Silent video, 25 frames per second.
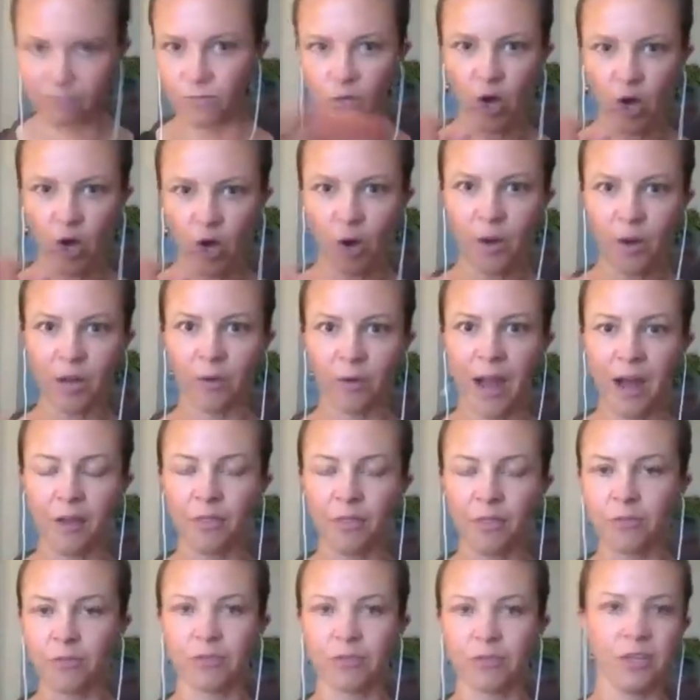going
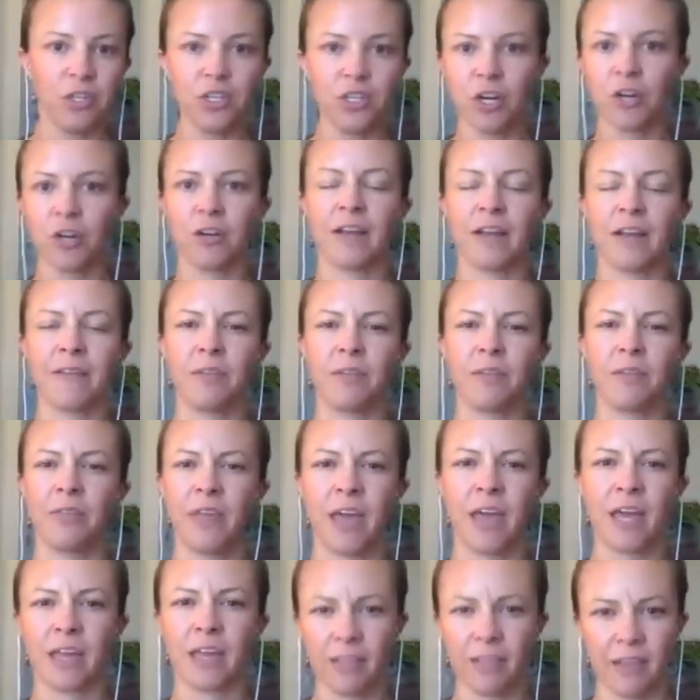around through the dirt and
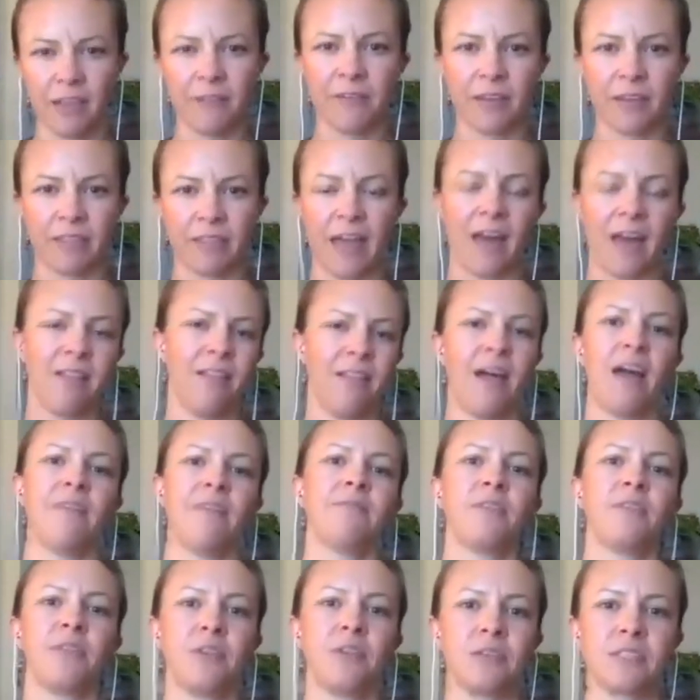everything and living that life
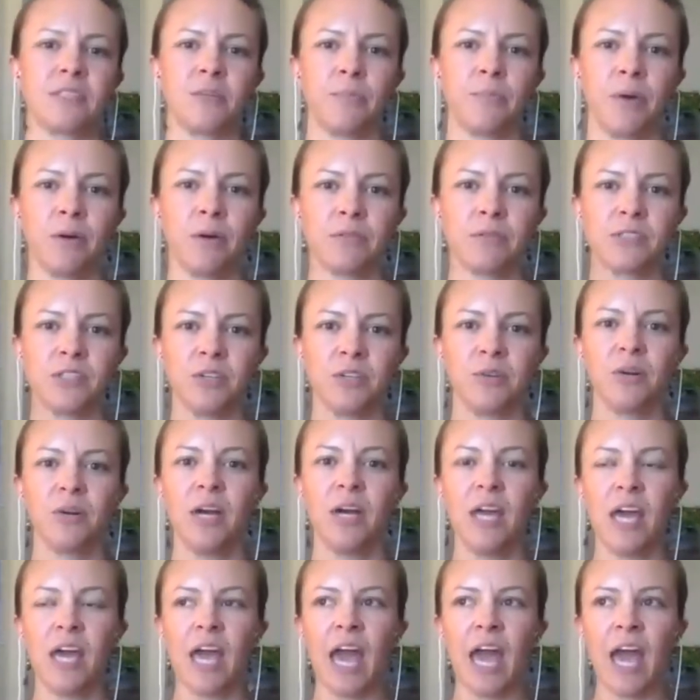that they're supposed to.
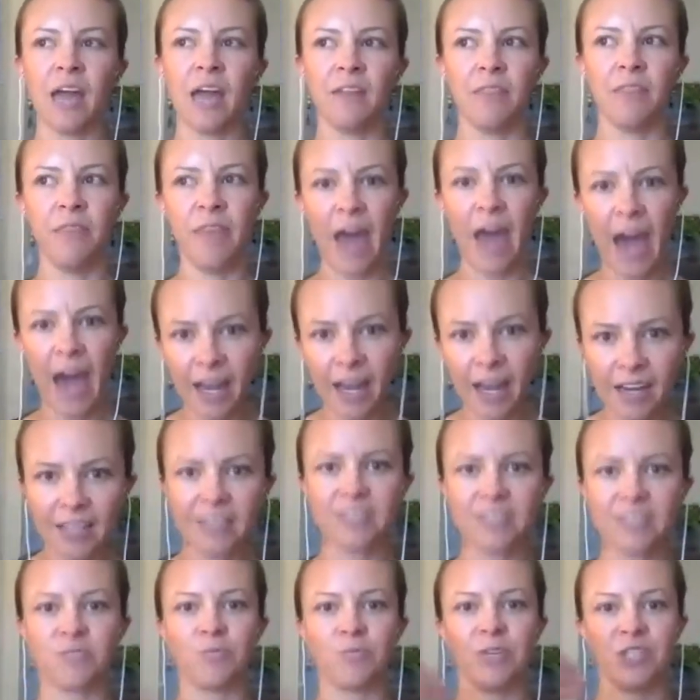And that
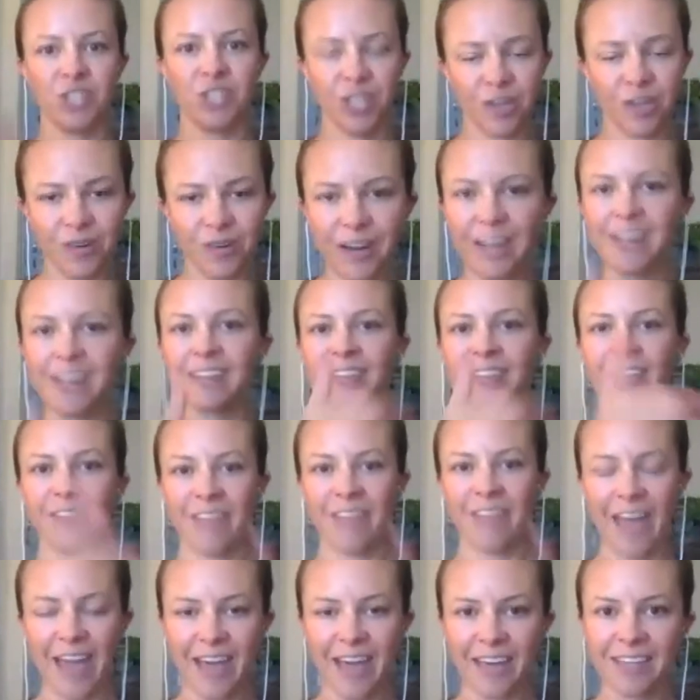is regenerating the
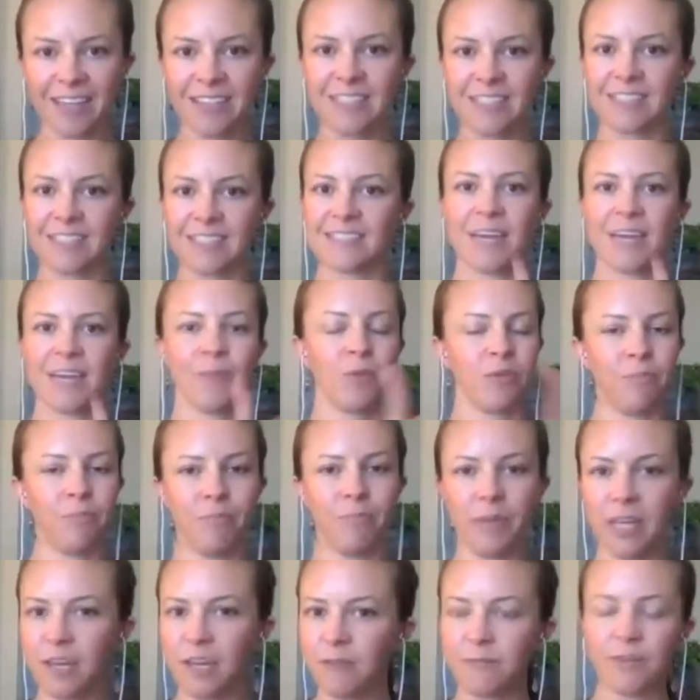land. Same with
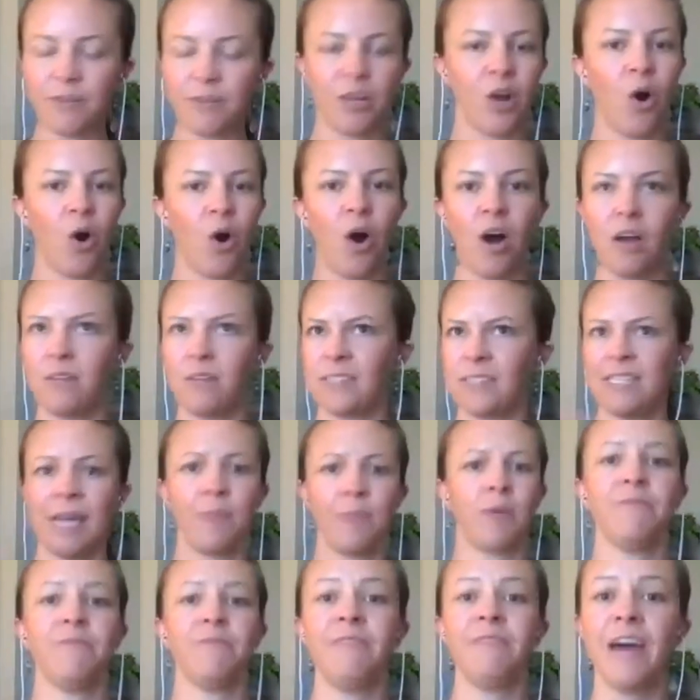beef, you know, uh, same
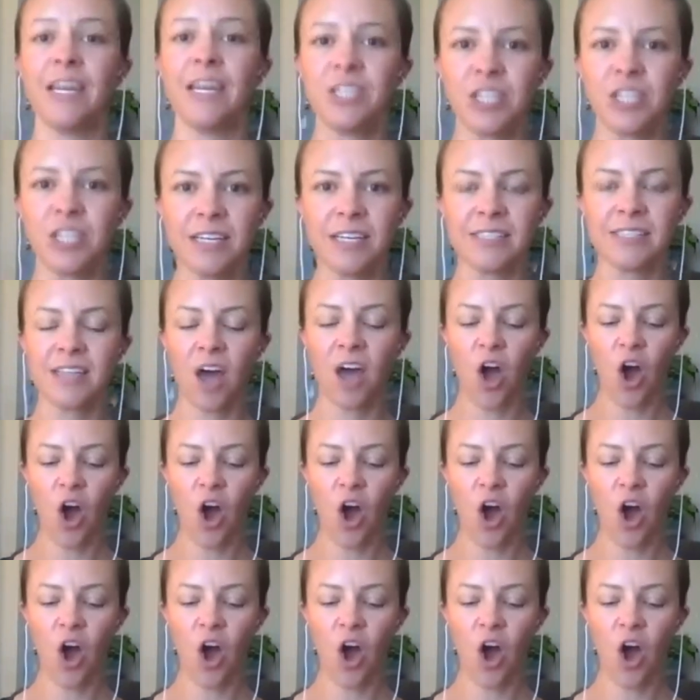with veggies.